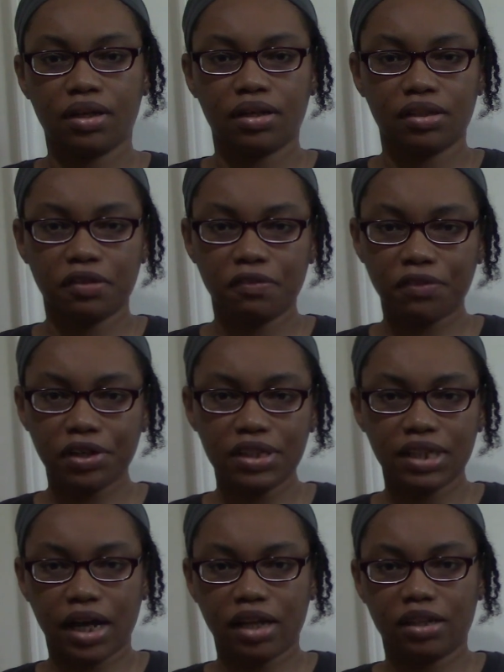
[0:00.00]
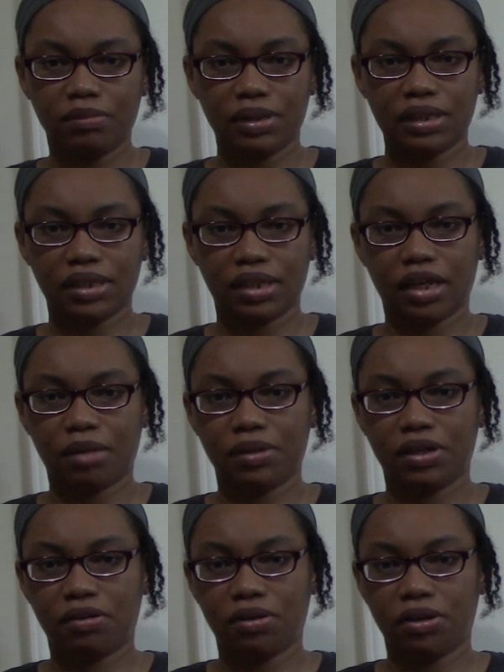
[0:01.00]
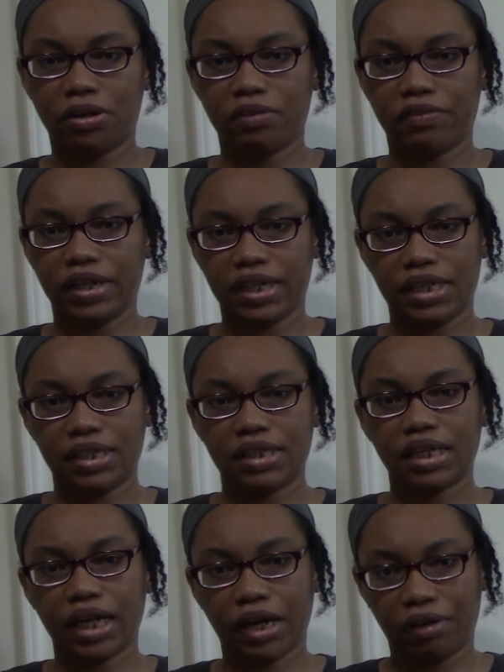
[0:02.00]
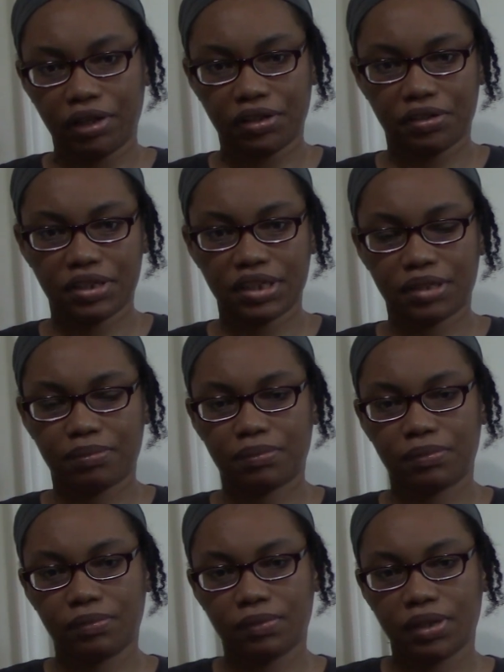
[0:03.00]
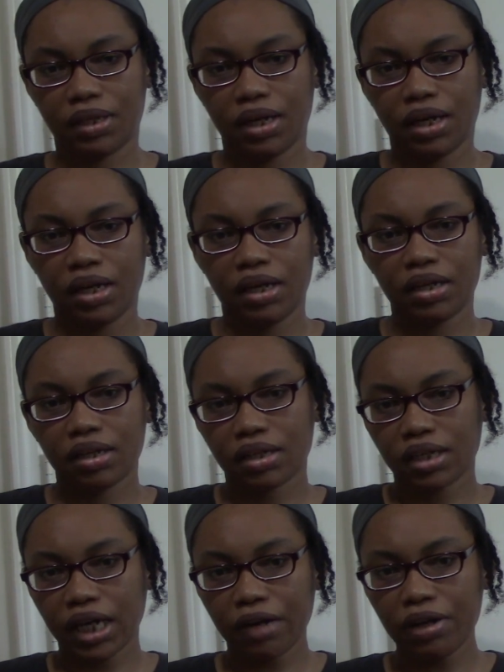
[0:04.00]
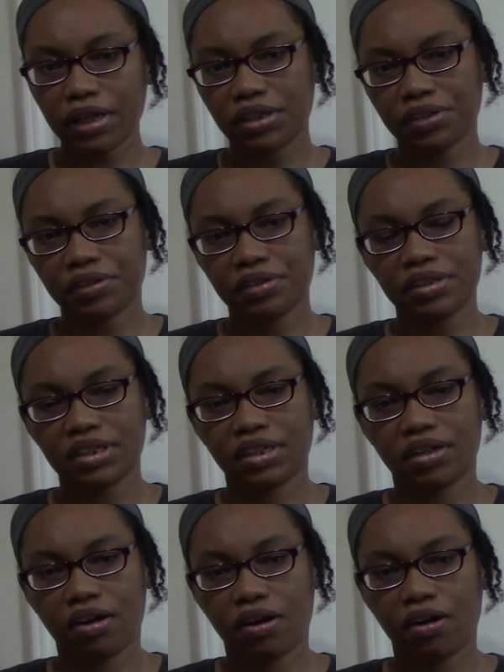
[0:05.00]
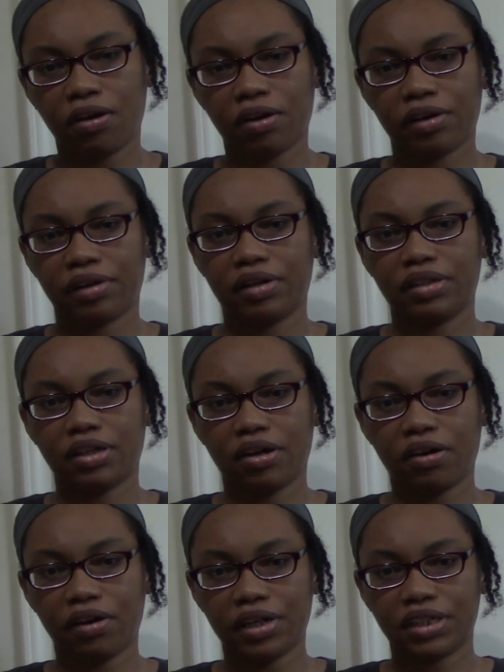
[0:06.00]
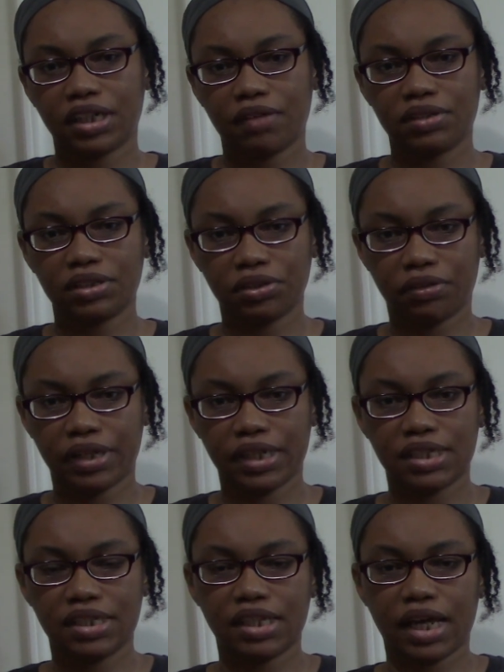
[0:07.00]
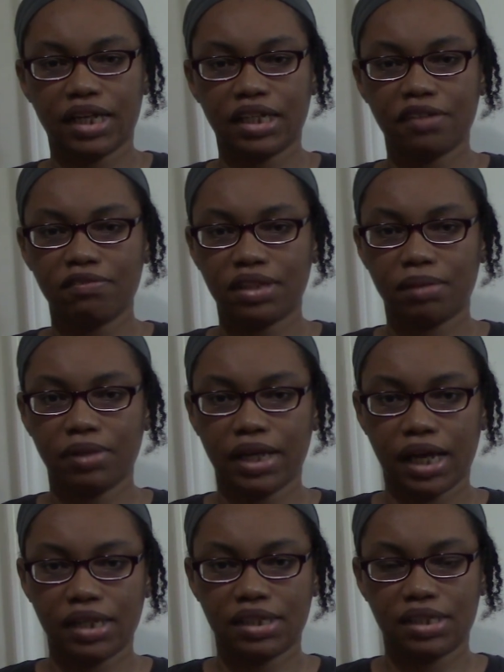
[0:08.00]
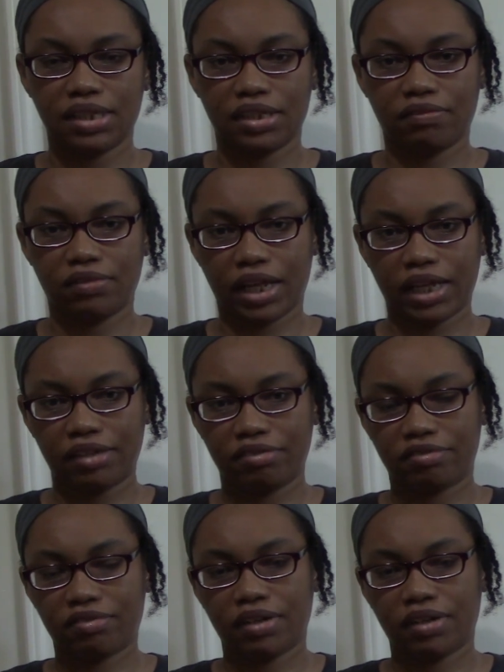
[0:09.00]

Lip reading: The first element that I'll be going over is characters. Characters are the heart of stories that give them the essence of life.